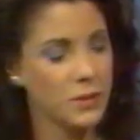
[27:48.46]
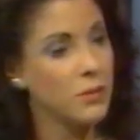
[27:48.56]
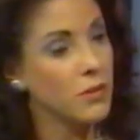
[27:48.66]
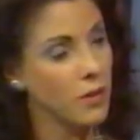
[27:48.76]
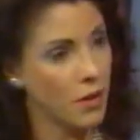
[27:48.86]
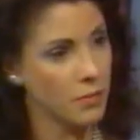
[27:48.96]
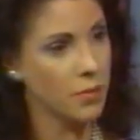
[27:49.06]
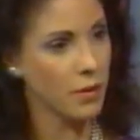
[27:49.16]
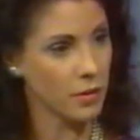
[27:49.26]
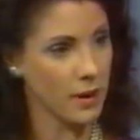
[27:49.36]
to be doing a home
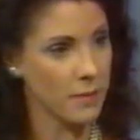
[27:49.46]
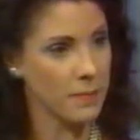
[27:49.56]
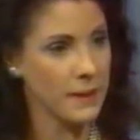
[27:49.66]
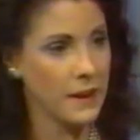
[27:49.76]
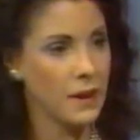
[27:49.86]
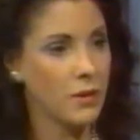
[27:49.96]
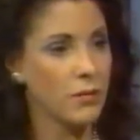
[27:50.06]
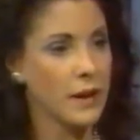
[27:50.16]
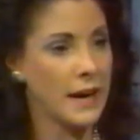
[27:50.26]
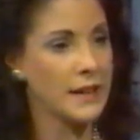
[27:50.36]
program,
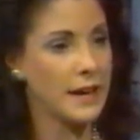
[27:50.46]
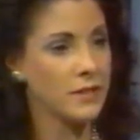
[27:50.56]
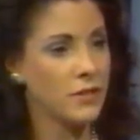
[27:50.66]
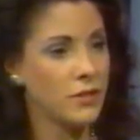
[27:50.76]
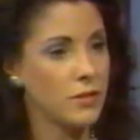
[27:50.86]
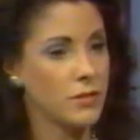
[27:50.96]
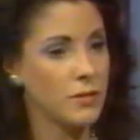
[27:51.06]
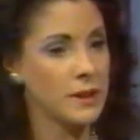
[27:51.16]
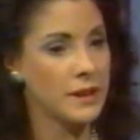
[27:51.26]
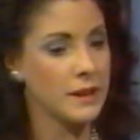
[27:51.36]
what I like to
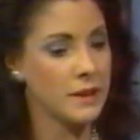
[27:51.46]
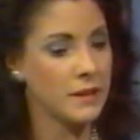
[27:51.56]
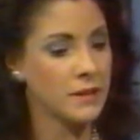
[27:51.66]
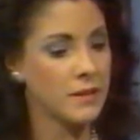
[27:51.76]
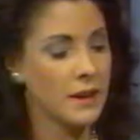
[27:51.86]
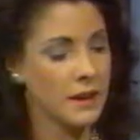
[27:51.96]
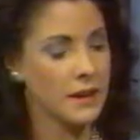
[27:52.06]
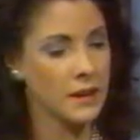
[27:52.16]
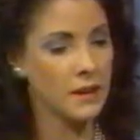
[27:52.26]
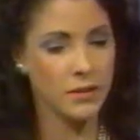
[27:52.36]
do is
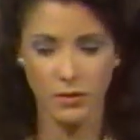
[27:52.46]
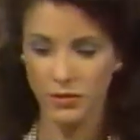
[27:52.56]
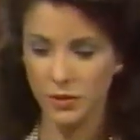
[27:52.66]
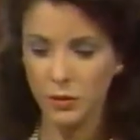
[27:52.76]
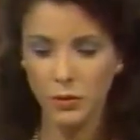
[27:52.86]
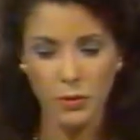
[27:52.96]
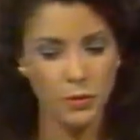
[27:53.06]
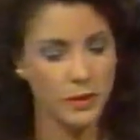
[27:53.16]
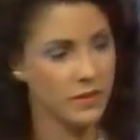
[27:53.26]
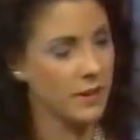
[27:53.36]
either see
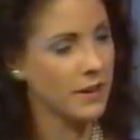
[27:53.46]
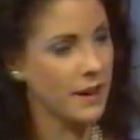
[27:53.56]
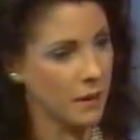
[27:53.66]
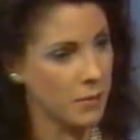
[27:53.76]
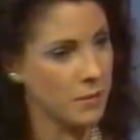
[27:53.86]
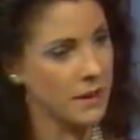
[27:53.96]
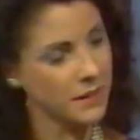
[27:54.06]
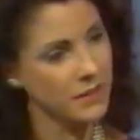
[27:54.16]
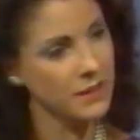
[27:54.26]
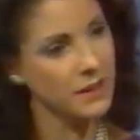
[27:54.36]
who is there to help them.
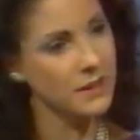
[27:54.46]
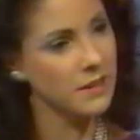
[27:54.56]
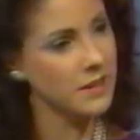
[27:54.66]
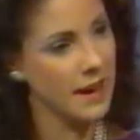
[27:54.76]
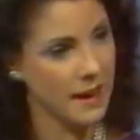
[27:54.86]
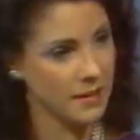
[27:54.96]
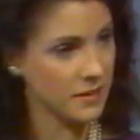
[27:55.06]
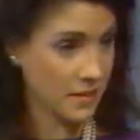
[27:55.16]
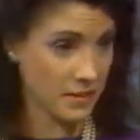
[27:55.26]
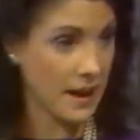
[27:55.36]
Now, this lady doesn't
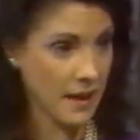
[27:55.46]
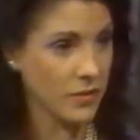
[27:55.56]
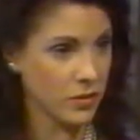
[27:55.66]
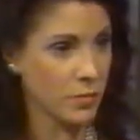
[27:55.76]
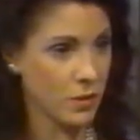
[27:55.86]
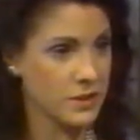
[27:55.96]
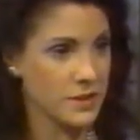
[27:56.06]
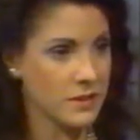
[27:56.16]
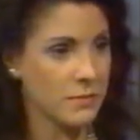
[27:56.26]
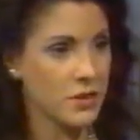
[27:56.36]
have a support
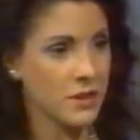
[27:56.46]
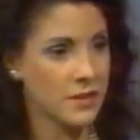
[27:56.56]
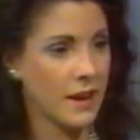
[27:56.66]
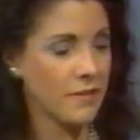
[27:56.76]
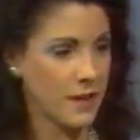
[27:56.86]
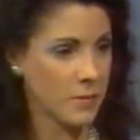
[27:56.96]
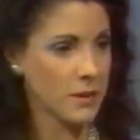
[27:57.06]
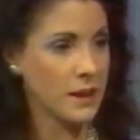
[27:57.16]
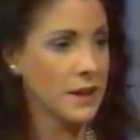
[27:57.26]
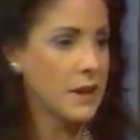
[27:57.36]
system. She doesn't have
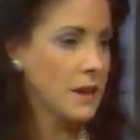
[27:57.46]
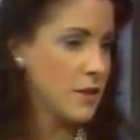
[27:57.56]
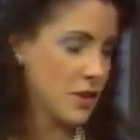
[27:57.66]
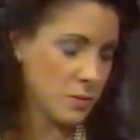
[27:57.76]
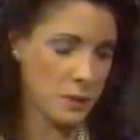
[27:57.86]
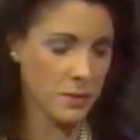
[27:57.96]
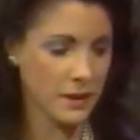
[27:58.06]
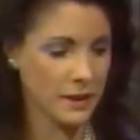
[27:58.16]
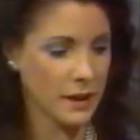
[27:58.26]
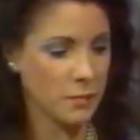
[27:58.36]
family. She has people
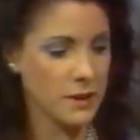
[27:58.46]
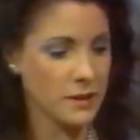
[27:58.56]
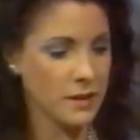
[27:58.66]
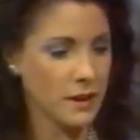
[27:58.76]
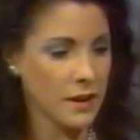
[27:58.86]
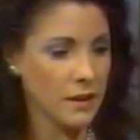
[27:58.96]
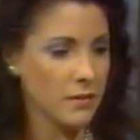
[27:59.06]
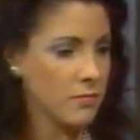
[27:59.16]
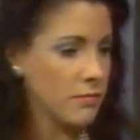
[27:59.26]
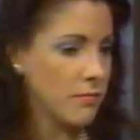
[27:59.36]
that come in
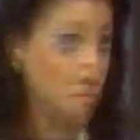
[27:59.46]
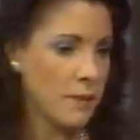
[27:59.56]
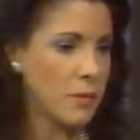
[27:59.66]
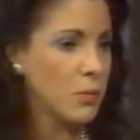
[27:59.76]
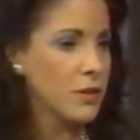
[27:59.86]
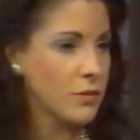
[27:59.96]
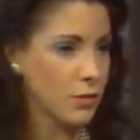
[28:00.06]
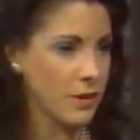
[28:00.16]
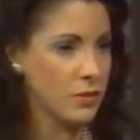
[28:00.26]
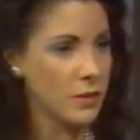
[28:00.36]
maybe once or
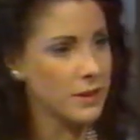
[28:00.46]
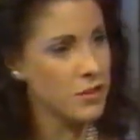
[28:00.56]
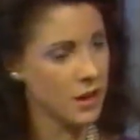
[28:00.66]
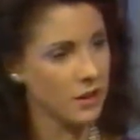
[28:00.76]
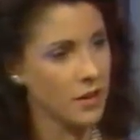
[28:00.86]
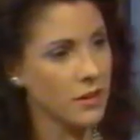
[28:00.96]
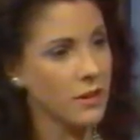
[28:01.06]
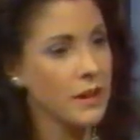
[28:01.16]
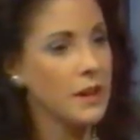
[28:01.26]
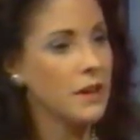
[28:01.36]
twice a week to check on
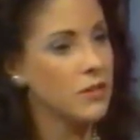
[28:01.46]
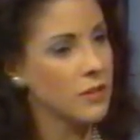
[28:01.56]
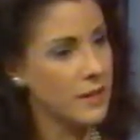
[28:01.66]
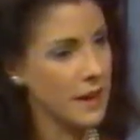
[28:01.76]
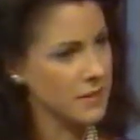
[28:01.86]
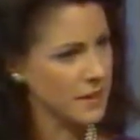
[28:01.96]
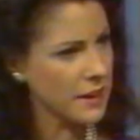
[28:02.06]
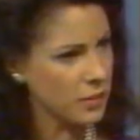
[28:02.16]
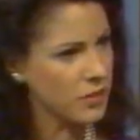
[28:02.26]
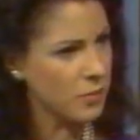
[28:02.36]
her. So that's not a good